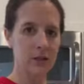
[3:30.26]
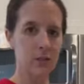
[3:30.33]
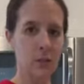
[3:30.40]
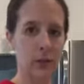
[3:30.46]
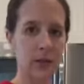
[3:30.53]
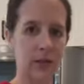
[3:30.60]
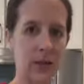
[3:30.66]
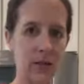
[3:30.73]
Just
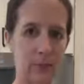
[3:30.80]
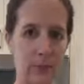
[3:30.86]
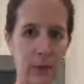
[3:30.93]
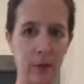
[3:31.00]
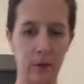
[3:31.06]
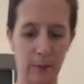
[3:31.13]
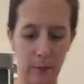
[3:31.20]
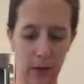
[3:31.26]
one size
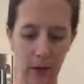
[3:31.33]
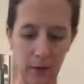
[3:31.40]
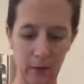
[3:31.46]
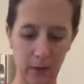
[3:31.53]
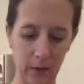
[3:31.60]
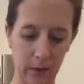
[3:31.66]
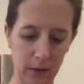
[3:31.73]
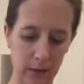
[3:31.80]
bigger will make it a
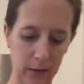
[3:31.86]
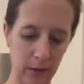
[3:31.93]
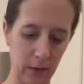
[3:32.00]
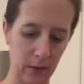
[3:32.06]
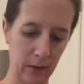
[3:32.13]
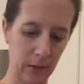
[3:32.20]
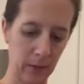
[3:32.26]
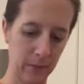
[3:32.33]
little
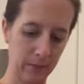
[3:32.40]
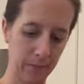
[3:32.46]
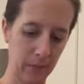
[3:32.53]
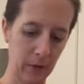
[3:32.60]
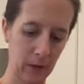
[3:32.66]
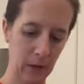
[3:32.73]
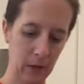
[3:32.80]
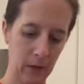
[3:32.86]
easier in there.
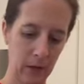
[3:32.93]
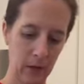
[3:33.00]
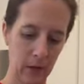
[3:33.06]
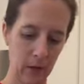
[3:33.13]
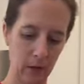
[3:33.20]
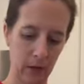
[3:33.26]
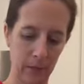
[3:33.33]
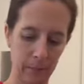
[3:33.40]

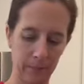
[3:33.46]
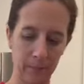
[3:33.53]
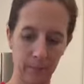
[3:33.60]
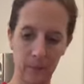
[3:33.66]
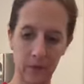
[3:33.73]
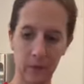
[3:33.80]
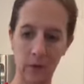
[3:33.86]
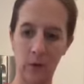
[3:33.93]
Okay,
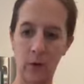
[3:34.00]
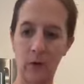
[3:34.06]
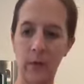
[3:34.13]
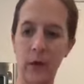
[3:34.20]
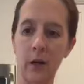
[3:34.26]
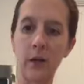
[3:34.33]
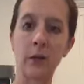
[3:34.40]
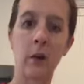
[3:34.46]
so
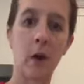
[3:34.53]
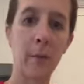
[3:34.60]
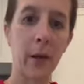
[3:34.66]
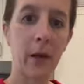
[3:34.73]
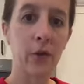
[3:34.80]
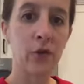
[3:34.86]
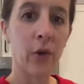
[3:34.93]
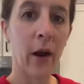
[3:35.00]
there's all
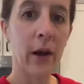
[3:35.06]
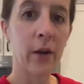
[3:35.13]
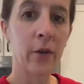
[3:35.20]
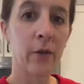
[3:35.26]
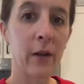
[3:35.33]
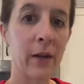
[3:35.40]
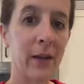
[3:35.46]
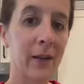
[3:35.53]
my dry
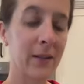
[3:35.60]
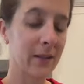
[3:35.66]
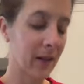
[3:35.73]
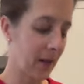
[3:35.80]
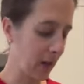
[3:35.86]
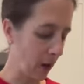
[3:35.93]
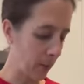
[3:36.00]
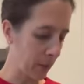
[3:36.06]
ingredients,
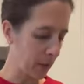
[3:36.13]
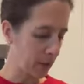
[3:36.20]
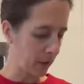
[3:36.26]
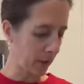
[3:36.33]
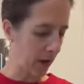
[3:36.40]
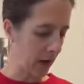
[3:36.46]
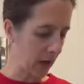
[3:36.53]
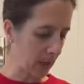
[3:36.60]
and now I'm gonna
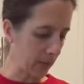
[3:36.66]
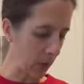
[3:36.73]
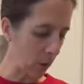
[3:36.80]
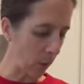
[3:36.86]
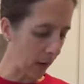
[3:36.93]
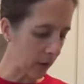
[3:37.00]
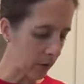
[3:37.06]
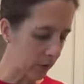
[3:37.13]
start adding in my
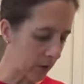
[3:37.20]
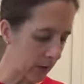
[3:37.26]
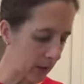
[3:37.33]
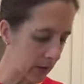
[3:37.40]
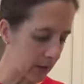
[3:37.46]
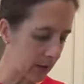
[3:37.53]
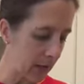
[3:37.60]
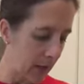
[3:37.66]
wet
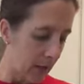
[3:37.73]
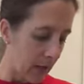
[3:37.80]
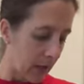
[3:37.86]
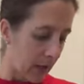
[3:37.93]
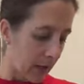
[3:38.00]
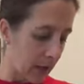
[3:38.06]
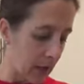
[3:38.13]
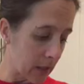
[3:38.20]
ingredients.
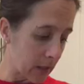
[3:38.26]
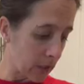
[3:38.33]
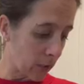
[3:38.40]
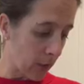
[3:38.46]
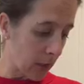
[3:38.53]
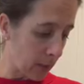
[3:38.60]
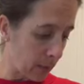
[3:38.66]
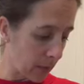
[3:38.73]
It is
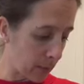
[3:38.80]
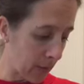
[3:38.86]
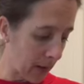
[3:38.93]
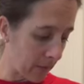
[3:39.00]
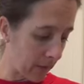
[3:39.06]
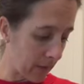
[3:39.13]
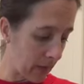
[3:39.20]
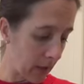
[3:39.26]
going to be
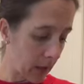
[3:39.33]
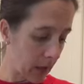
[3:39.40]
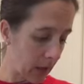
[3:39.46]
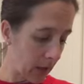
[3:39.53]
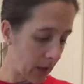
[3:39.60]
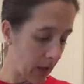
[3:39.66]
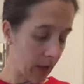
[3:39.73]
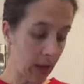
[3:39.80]
my
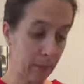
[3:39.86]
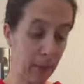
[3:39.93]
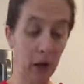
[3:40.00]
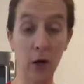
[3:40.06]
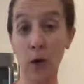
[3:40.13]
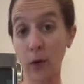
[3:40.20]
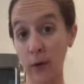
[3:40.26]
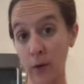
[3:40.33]
vanilla and my
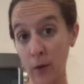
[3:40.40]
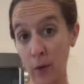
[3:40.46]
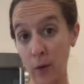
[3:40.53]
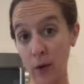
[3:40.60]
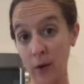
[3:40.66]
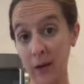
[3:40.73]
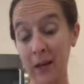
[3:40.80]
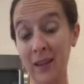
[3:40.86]
coconut
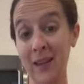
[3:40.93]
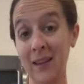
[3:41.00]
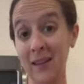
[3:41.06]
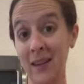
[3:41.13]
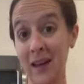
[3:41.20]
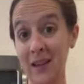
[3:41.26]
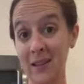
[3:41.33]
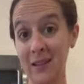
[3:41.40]
oil, and then the
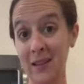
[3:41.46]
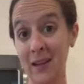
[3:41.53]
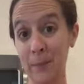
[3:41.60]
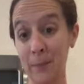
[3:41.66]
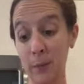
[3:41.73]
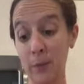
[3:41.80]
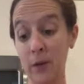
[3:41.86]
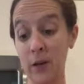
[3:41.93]
last thing
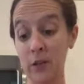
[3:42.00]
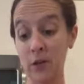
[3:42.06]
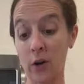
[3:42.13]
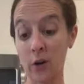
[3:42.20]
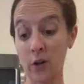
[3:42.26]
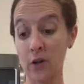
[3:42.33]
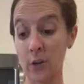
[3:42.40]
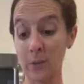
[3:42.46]
I'm gonna put in is
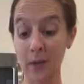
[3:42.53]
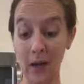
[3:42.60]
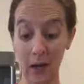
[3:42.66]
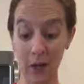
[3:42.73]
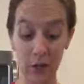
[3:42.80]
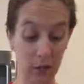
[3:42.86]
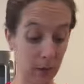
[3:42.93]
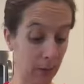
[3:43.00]
chocolate chips. I
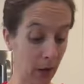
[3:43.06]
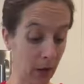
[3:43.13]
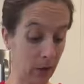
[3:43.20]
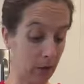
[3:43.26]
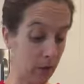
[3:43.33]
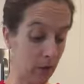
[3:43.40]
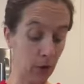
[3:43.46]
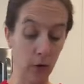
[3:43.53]
actually am not
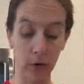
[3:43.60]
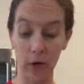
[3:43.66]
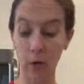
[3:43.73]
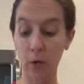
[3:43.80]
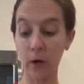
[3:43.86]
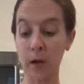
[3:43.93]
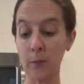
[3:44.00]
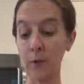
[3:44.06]
using
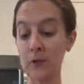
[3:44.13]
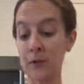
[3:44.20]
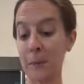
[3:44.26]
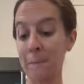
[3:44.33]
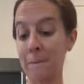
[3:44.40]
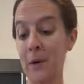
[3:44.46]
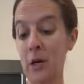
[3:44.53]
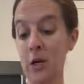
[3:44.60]
coconut oil, I'm
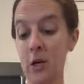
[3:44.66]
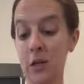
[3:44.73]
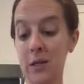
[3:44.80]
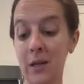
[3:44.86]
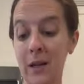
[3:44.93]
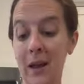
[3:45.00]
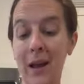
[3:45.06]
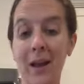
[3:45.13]
using butter
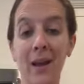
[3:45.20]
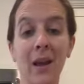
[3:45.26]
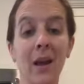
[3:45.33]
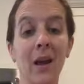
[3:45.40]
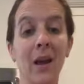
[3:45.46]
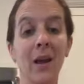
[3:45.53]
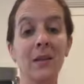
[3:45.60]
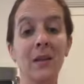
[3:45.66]
today.
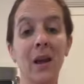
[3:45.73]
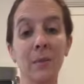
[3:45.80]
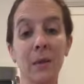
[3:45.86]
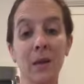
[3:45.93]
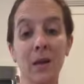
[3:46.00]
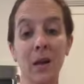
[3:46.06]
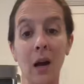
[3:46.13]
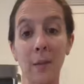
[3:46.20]
Tell
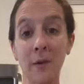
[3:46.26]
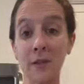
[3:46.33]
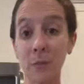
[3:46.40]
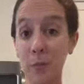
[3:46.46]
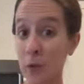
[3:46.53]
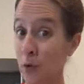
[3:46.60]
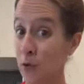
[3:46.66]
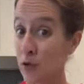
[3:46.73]
me in the
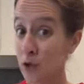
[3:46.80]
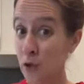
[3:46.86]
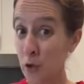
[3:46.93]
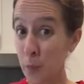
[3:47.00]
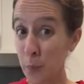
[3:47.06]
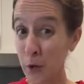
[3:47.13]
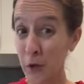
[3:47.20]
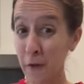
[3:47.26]
comments below, do
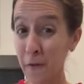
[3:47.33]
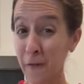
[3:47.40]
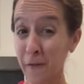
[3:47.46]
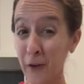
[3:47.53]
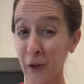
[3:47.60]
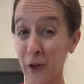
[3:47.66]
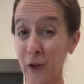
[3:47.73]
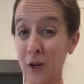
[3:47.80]
you
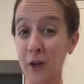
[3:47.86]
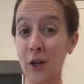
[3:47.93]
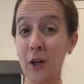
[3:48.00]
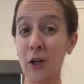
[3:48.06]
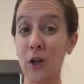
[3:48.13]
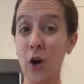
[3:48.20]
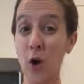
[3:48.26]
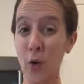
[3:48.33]
prefer
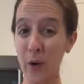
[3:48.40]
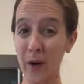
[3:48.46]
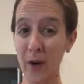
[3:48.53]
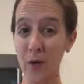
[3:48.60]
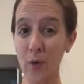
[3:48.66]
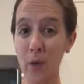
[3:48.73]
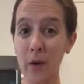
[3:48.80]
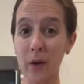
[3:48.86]

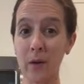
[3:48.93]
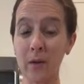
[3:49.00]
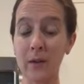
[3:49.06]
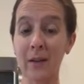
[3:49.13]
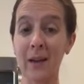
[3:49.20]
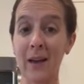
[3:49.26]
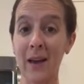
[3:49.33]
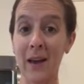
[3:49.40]
coconut
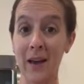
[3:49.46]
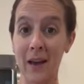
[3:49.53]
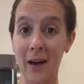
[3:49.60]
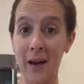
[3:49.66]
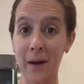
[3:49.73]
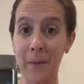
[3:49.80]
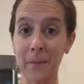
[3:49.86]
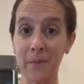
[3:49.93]
oil
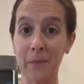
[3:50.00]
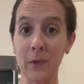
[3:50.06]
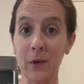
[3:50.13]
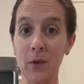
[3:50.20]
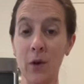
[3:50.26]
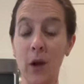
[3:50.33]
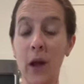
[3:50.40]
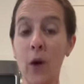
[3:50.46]

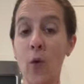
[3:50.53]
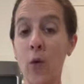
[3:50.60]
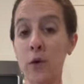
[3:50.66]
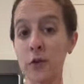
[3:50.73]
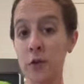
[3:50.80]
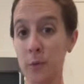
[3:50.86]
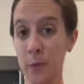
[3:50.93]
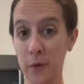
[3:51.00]

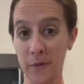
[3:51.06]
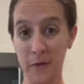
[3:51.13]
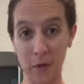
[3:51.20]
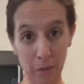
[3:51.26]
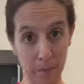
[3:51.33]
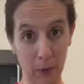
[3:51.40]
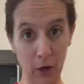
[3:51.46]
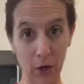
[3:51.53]
or do you
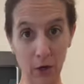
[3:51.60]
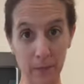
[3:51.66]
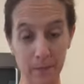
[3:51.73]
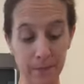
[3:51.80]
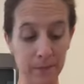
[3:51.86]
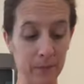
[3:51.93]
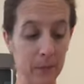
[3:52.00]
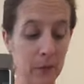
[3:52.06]
prefer butter?
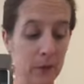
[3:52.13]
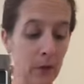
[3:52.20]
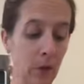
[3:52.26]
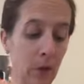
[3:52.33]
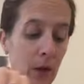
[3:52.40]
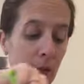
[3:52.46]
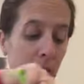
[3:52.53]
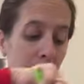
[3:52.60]

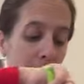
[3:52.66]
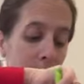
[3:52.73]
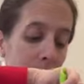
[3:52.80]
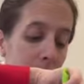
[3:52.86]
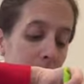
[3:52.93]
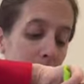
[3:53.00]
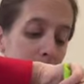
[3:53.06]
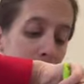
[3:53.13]
So a lot
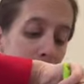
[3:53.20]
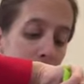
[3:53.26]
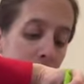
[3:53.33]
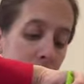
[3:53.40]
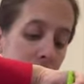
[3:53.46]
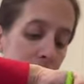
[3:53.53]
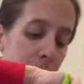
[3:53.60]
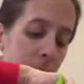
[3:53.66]
of keto
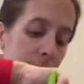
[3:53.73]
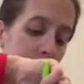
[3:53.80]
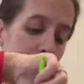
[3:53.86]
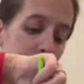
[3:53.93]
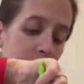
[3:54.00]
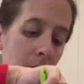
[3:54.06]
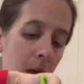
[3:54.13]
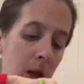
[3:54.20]

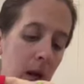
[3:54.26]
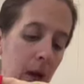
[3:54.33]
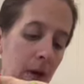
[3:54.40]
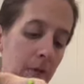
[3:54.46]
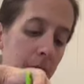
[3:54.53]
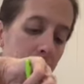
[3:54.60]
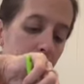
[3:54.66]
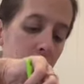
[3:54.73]
recipes
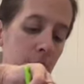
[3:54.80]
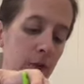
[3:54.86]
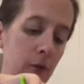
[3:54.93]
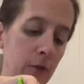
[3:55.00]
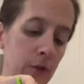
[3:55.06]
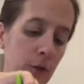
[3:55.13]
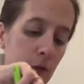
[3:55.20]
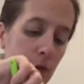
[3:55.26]
at first
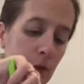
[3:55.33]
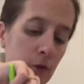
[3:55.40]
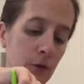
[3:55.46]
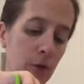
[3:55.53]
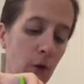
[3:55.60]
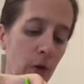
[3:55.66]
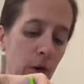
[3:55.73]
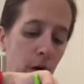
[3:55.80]

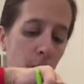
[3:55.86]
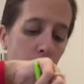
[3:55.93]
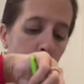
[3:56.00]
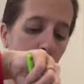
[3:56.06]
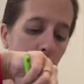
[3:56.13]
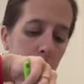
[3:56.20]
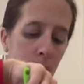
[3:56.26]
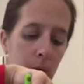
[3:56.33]
used coconut
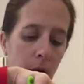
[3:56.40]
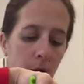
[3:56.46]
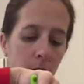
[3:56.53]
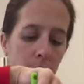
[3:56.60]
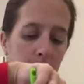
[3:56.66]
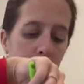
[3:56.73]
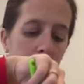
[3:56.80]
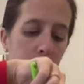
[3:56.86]
oil. Everyone got
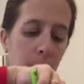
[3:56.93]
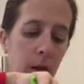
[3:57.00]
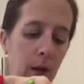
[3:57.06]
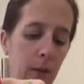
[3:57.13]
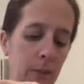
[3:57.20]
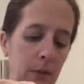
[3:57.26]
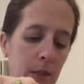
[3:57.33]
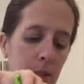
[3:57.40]
all excited about
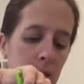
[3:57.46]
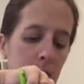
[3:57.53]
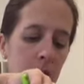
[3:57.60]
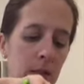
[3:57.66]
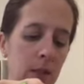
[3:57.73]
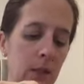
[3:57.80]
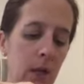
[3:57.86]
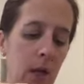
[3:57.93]

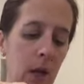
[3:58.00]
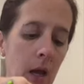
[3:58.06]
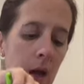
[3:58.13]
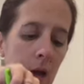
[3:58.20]
MCTs.